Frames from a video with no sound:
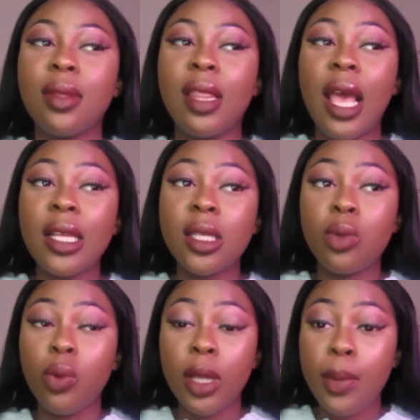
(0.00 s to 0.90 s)
that's
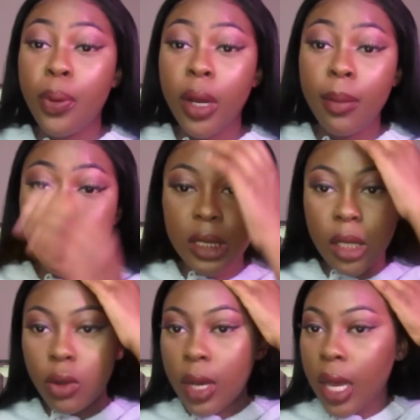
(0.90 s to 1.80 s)
really pretty much it,
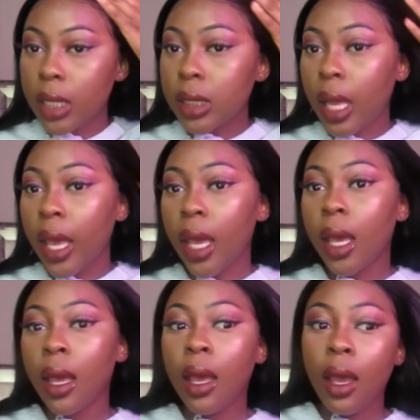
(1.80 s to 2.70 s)
you guys.
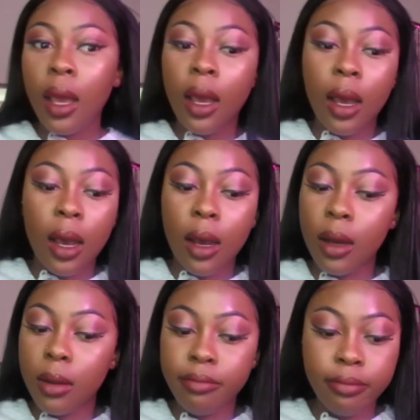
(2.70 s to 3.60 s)
Like,
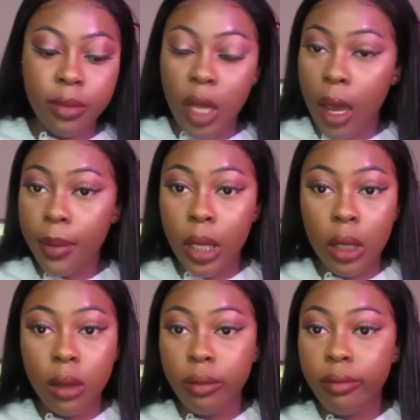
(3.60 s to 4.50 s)
I
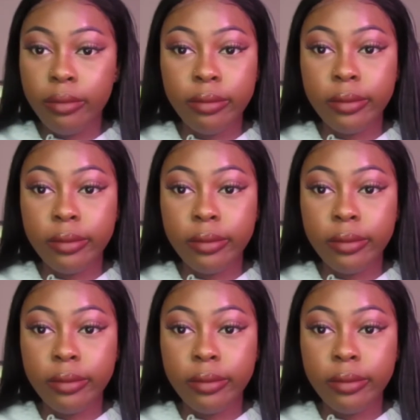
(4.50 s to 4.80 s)
mean,